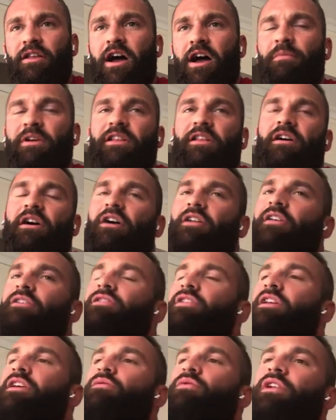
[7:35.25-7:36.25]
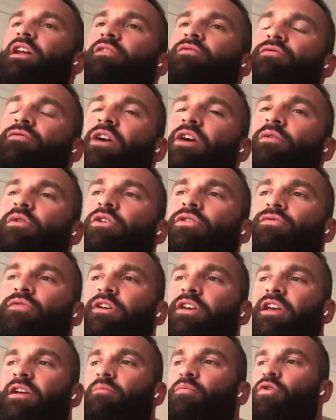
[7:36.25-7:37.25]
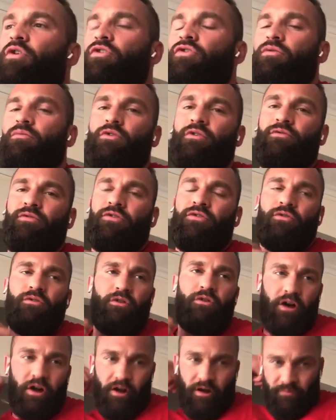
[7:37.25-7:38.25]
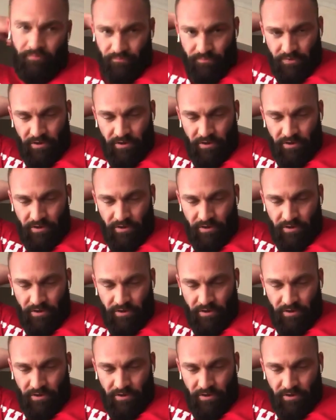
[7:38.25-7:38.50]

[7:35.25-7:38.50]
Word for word: no, I mean, honestly, when I, I was thinking more to move to um,